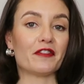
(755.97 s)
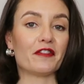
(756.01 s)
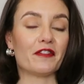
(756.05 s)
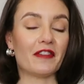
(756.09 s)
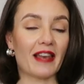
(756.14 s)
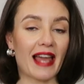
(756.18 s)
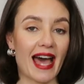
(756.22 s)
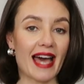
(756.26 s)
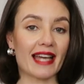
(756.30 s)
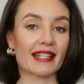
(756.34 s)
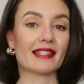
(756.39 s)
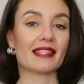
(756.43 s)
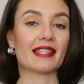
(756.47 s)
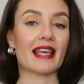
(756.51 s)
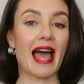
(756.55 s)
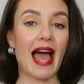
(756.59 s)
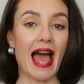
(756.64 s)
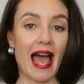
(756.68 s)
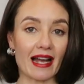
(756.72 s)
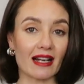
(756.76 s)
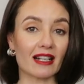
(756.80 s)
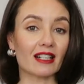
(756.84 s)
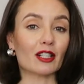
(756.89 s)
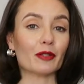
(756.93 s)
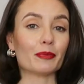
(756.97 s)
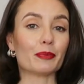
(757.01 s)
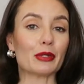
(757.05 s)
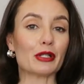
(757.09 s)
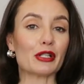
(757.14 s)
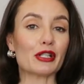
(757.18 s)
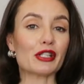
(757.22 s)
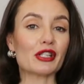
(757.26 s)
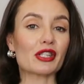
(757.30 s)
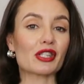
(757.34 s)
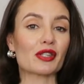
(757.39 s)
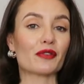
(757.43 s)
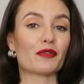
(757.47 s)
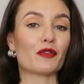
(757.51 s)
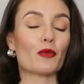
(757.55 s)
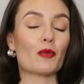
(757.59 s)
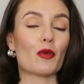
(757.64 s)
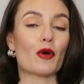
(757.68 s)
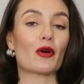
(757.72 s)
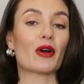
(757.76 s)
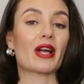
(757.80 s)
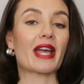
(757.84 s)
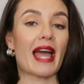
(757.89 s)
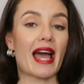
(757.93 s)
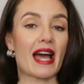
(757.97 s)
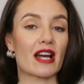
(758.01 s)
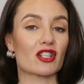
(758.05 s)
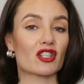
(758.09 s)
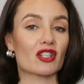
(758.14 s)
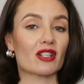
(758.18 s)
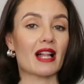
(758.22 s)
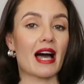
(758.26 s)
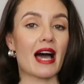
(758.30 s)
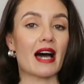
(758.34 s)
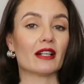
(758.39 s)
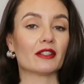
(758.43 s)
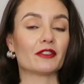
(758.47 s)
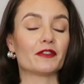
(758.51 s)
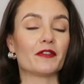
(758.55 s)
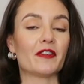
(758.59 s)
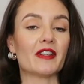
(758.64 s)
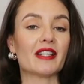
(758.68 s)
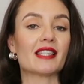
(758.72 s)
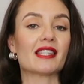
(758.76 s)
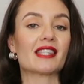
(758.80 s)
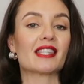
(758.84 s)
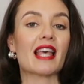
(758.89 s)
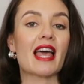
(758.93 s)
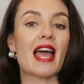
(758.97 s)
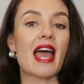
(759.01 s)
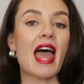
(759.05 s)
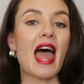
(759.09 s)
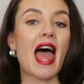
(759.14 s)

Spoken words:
flat ankle boots for more casual outfits,